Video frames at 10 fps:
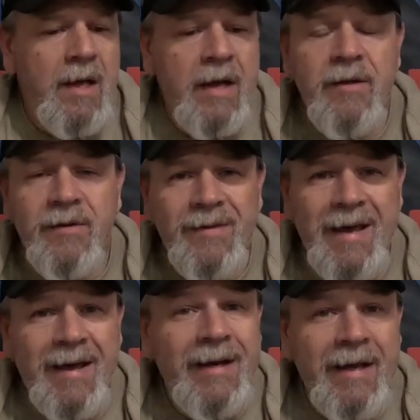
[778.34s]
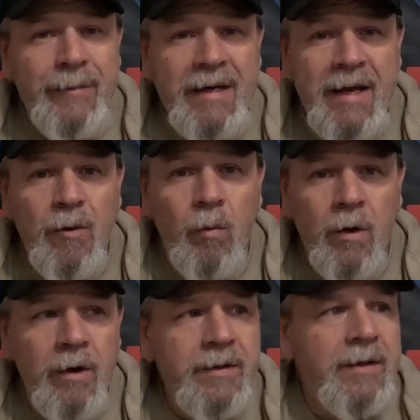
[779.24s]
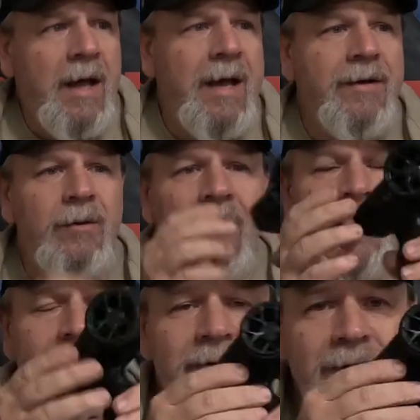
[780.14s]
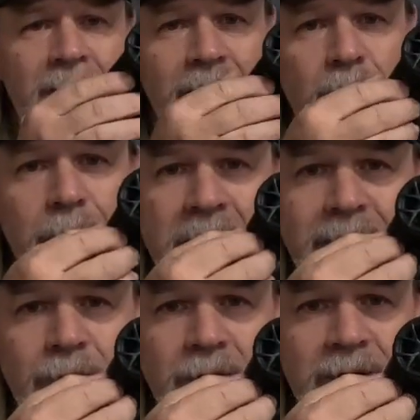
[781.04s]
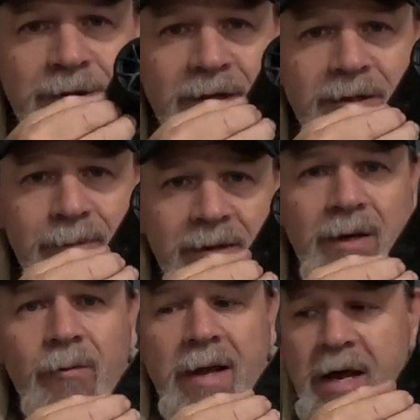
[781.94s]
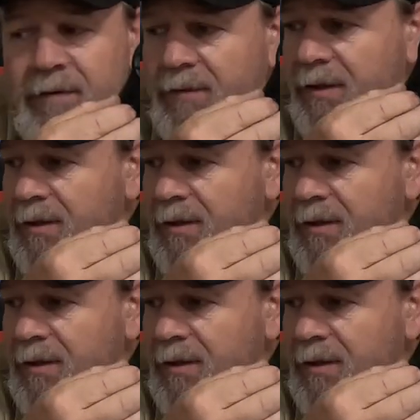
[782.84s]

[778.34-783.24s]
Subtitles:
other than that, I mean, it worked. I don't like the little manual adjustment that we have to